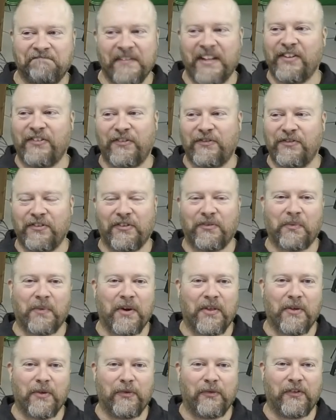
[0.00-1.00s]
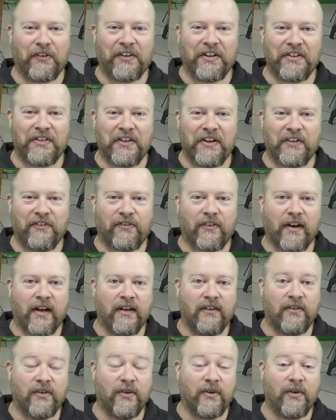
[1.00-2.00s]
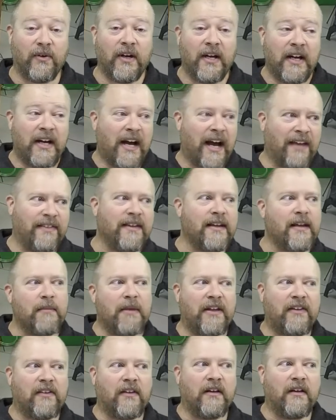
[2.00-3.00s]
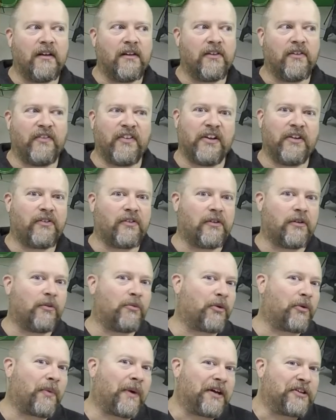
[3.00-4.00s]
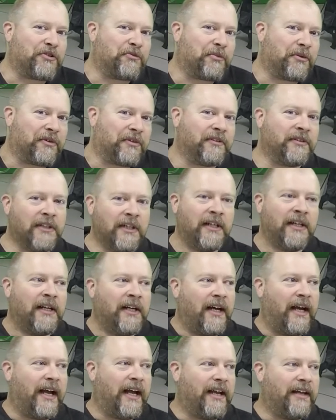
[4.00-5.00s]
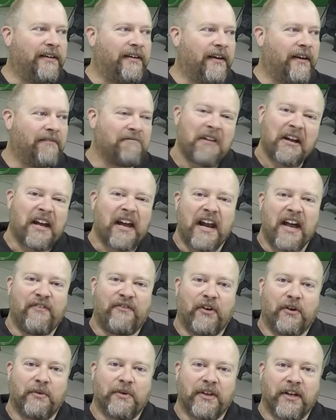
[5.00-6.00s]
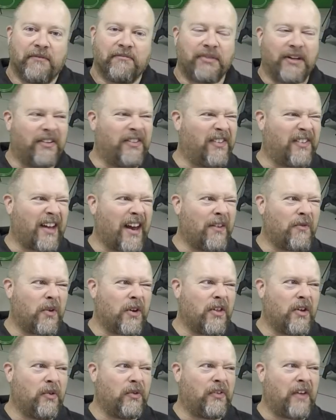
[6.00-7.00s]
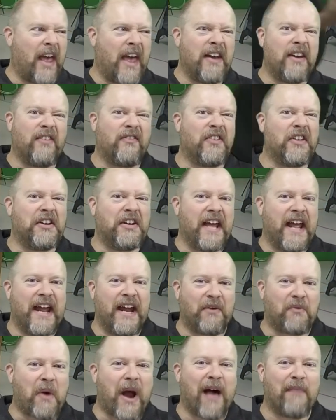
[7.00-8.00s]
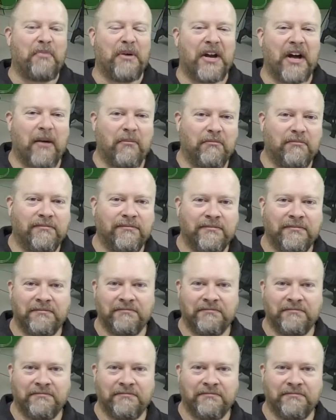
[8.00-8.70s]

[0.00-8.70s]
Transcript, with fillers: It's just one of those silly things that I do. I think it makes the videos a little more watchable, and I kind of have fun with it. Plus, it's kind of one of those end of the day wrap it up